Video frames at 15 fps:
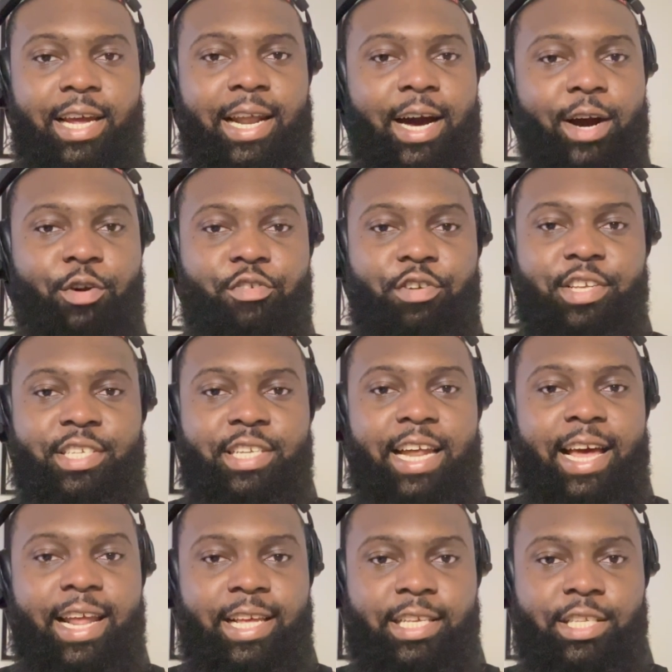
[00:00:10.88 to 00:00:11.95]
how crazy
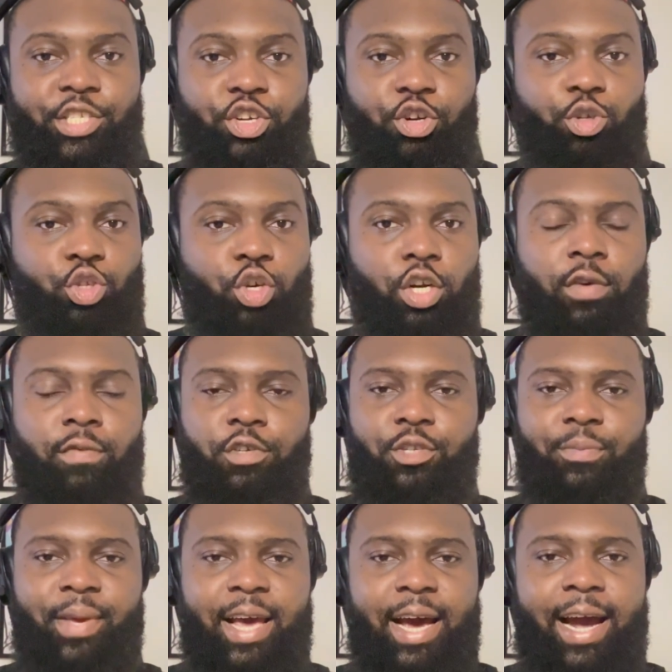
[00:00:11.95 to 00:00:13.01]
that is. 0 turnovers
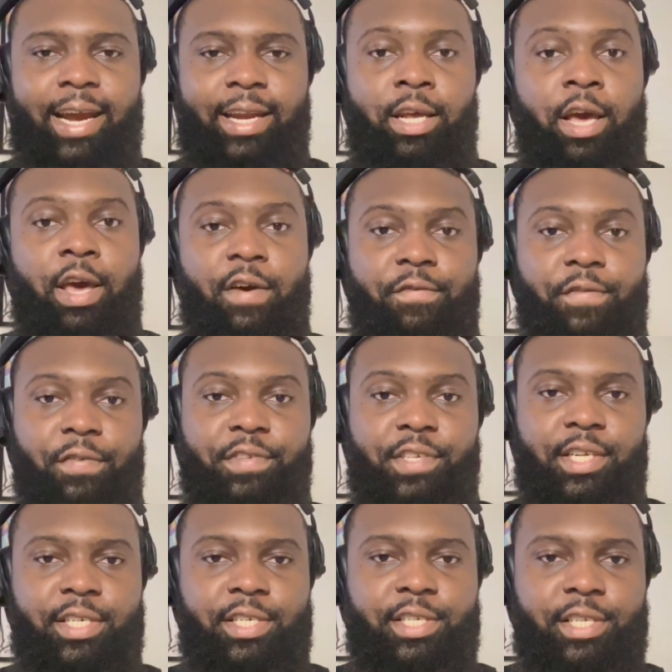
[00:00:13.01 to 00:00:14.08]
behind
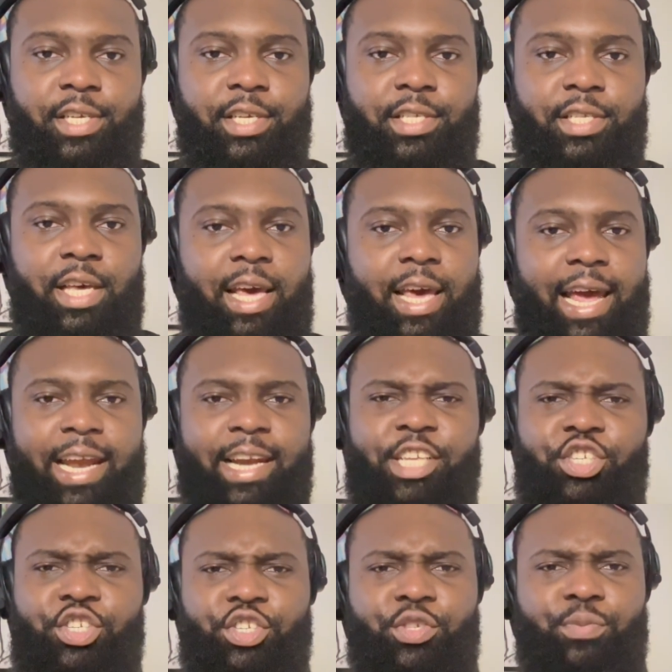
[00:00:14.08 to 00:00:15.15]
15 assists. And
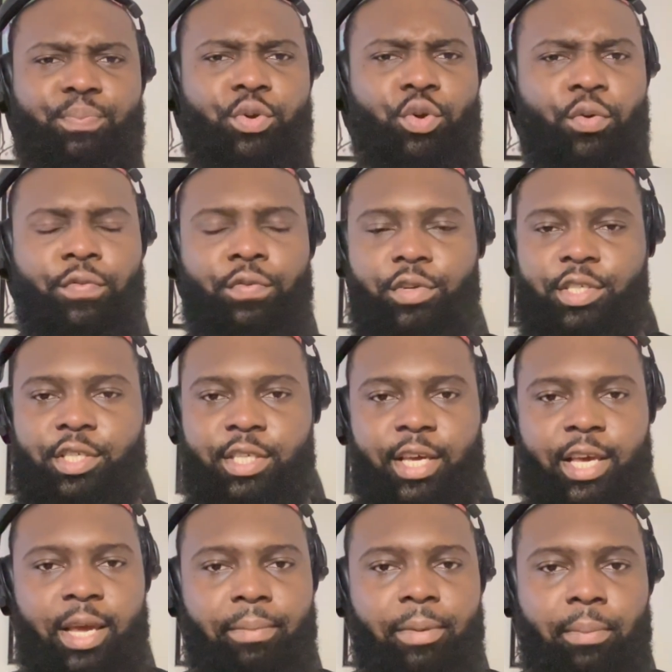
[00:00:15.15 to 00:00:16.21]
it's just beautiful to see
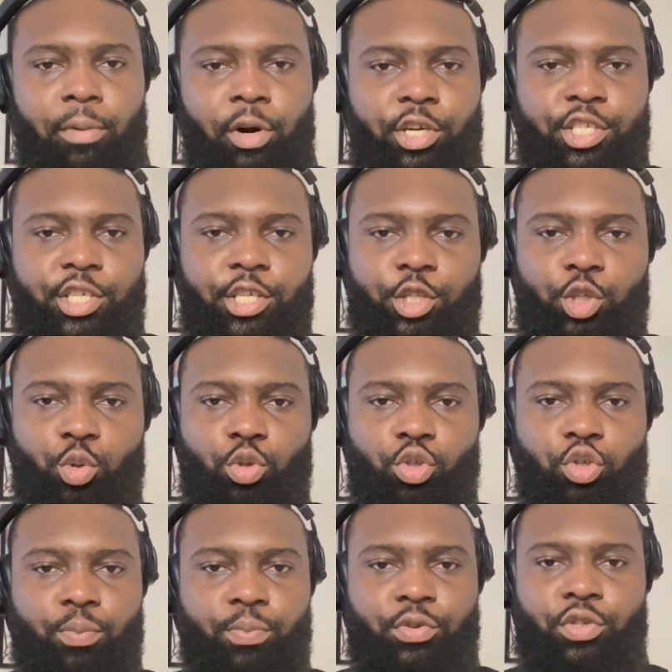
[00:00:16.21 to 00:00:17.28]
him emerging into a
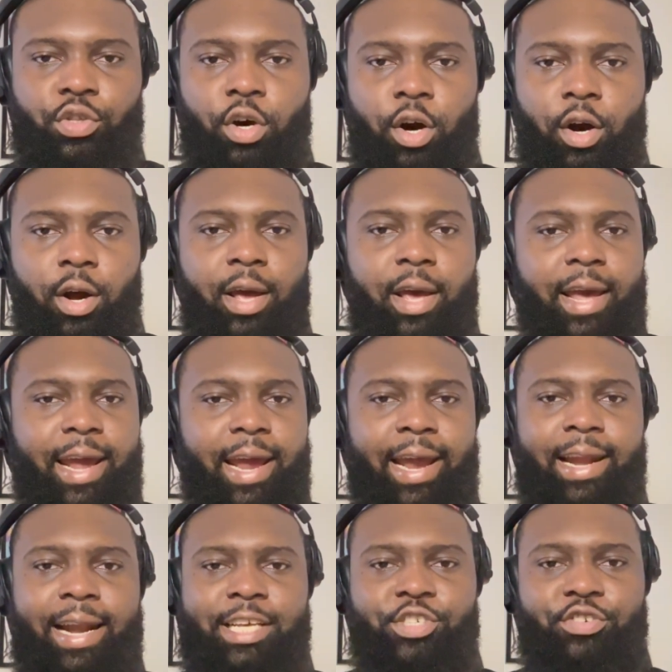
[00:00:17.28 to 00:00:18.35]
superstar.
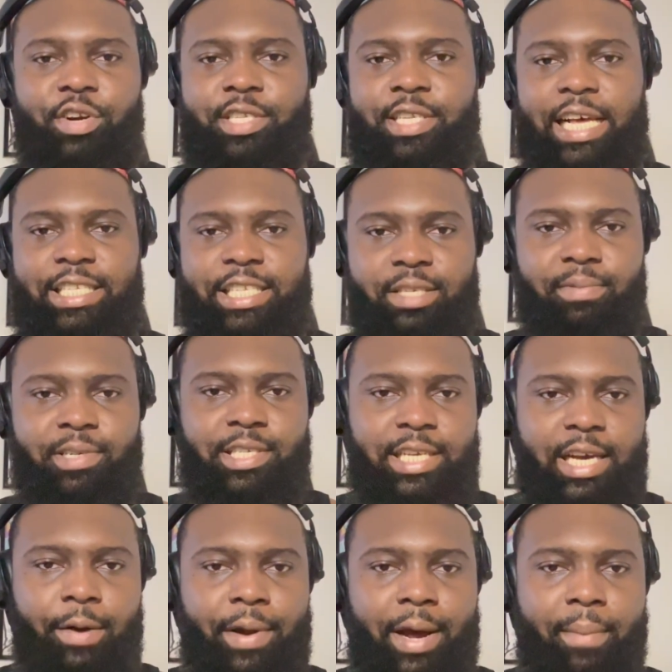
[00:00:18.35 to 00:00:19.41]
And as crazy as this might
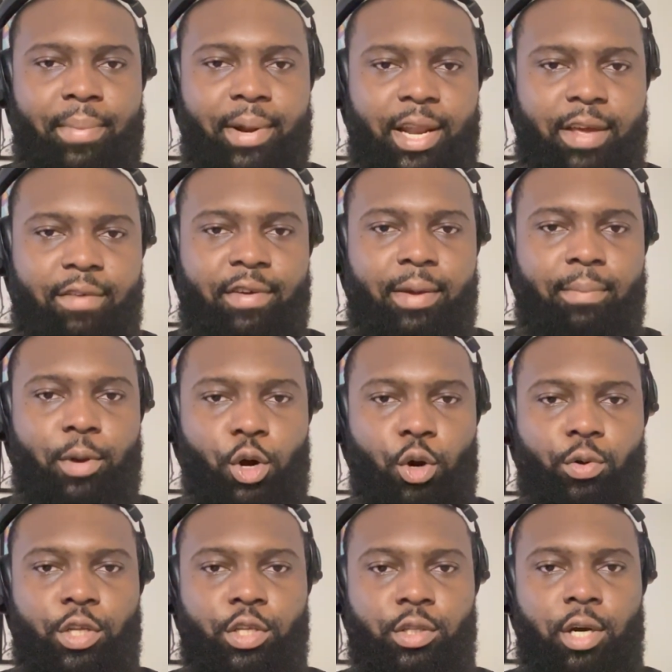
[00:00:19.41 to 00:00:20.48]
sound, I believe him
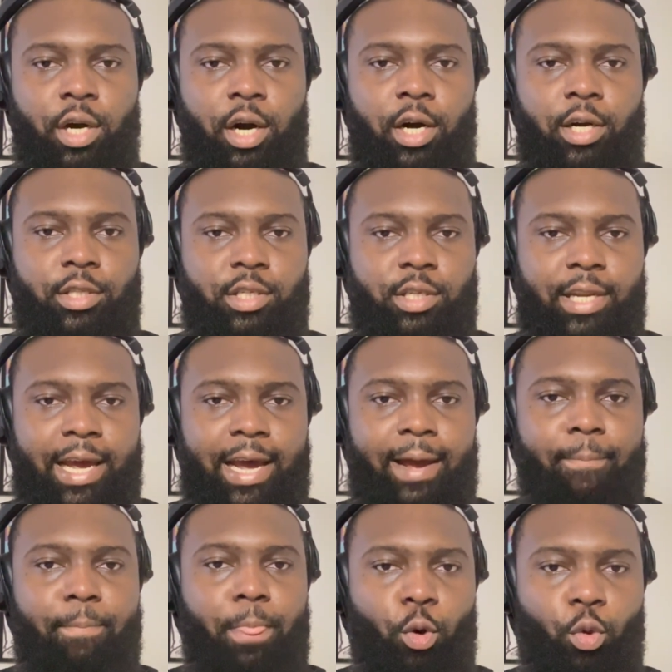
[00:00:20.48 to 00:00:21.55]
going in, to
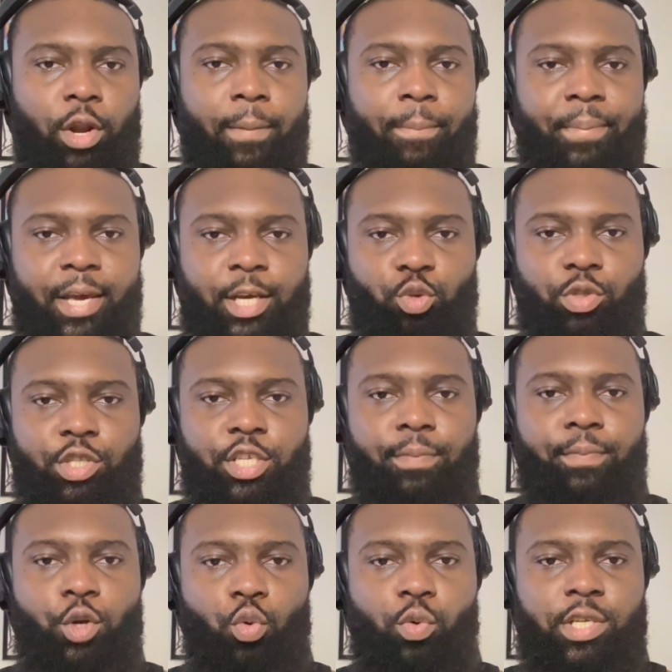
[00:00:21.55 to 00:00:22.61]
that Olympics with Team
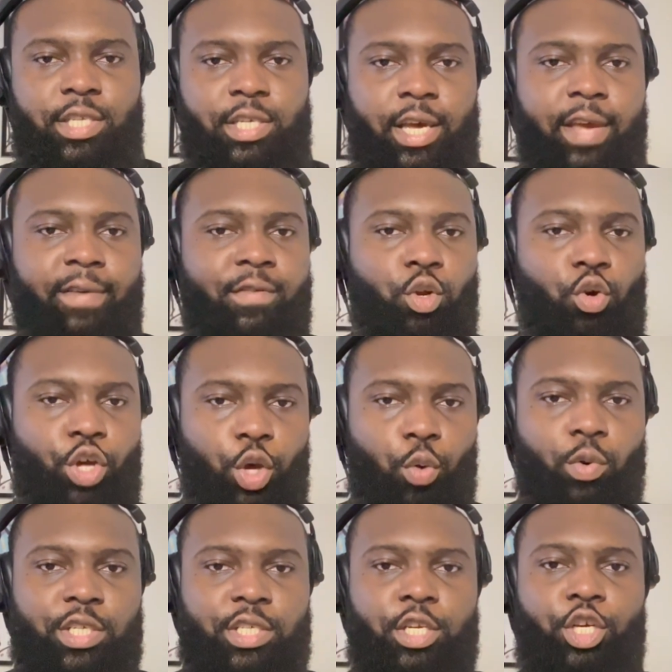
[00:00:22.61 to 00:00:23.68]
USA, even though he
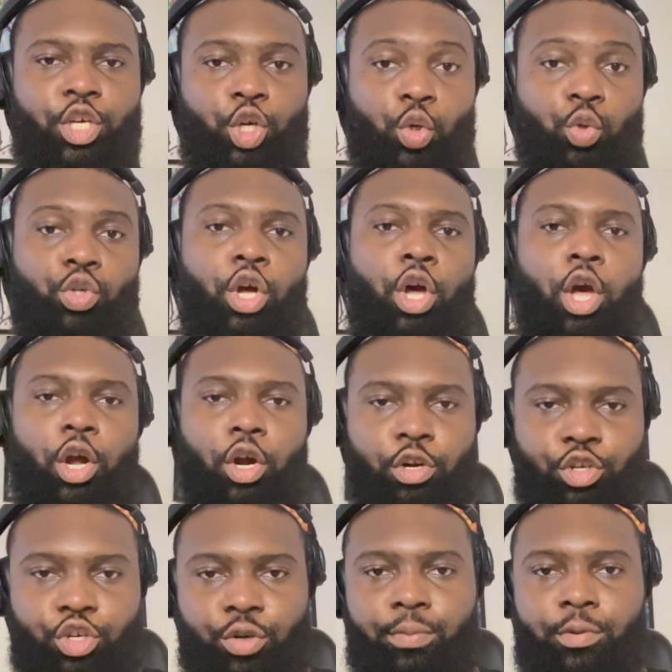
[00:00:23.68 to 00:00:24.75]
wasn't a huge
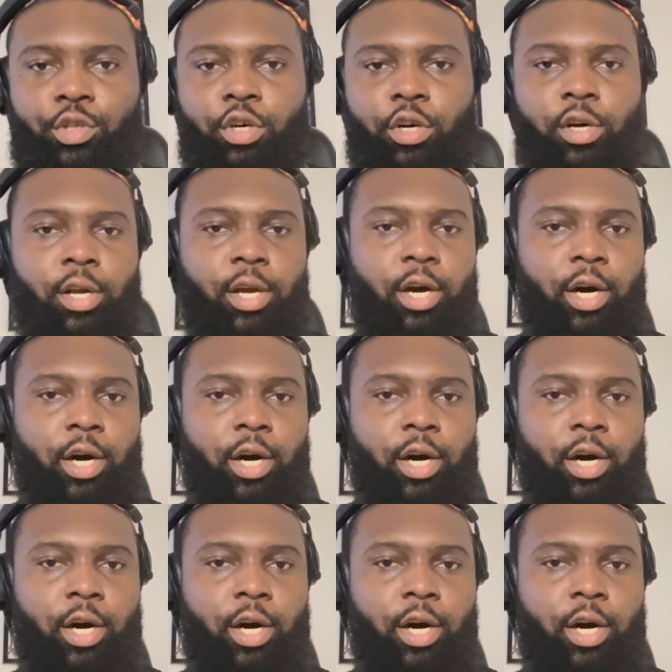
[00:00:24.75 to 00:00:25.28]
contributor